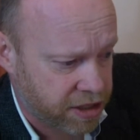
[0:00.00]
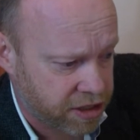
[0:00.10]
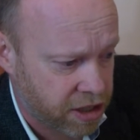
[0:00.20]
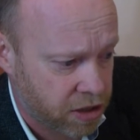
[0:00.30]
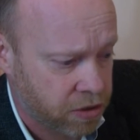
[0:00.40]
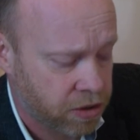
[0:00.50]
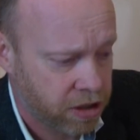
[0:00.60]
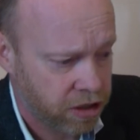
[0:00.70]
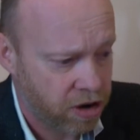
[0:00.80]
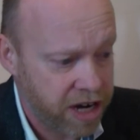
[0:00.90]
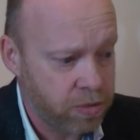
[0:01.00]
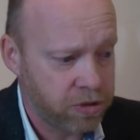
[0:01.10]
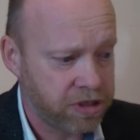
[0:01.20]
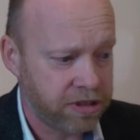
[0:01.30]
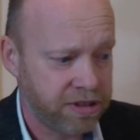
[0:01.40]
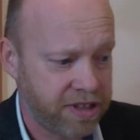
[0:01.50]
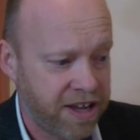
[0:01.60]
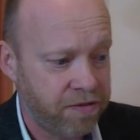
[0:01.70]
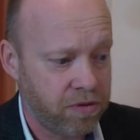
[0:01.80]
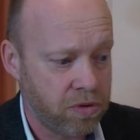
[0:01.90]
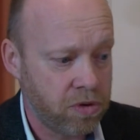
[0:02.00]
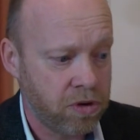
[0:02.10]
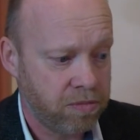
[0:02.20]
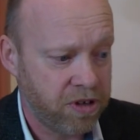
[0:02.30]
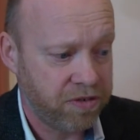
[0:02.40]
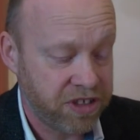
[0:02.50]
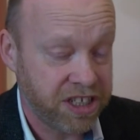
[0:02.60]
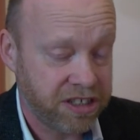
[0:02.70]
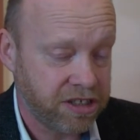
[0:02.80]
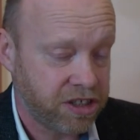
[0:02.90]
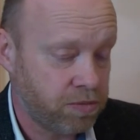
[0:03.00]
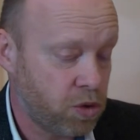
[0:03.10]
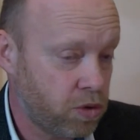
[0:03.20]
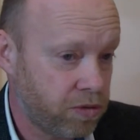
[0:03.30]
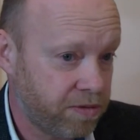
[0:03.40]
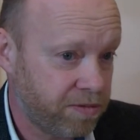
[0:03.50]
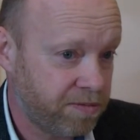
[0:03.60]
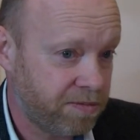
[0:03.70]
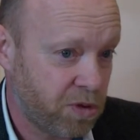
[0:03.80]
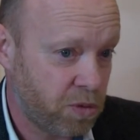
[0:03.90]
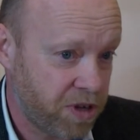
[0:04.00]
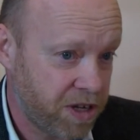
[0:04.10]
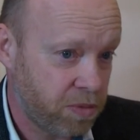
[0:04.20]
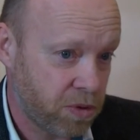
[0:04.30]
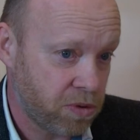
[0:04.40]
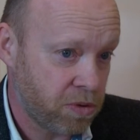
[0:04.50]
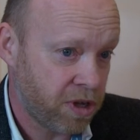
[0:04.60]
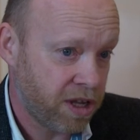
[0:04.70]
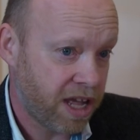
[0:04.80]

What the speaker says: So you're able to therefore be of assistance to more people,